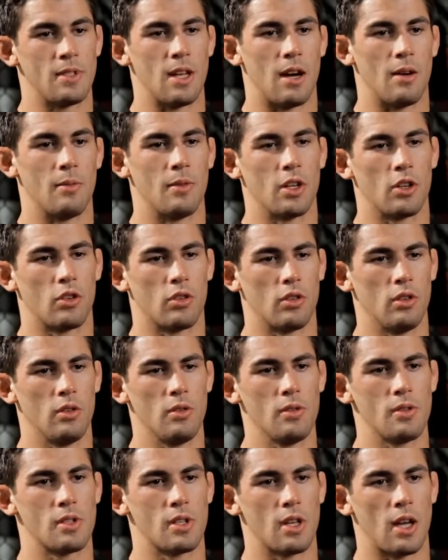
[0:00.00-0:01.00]
Dominick
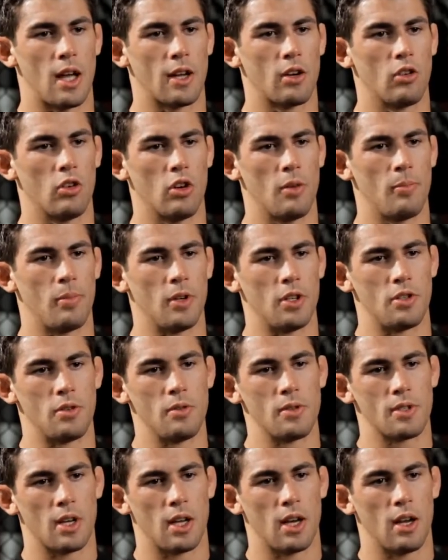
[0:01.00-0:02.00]
Cruz. I grew up in
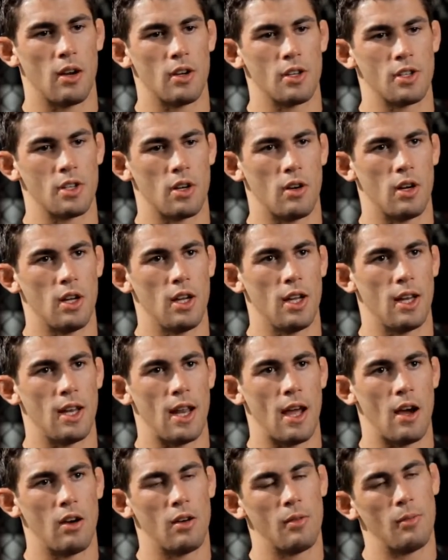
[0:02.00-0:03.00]
Tucson, Arizona,
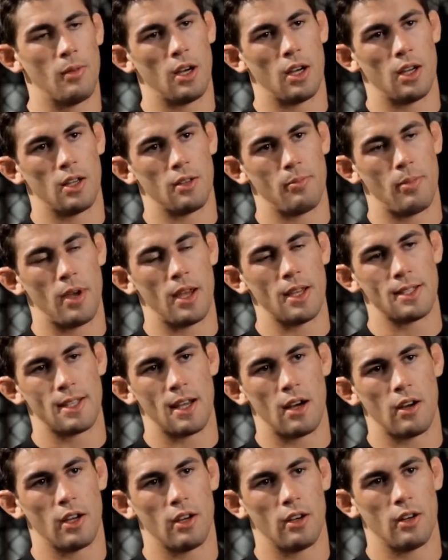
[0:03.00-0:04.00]
and now I'm
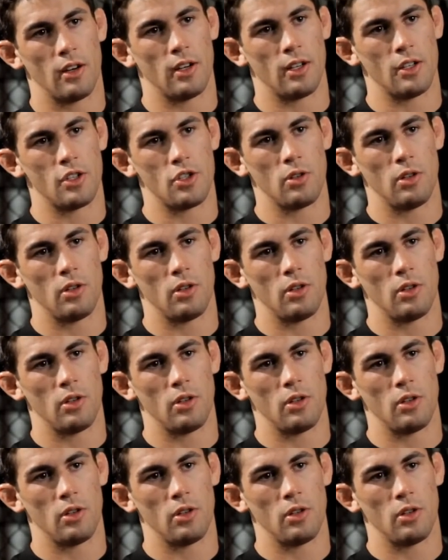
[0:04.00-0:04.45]
based out here in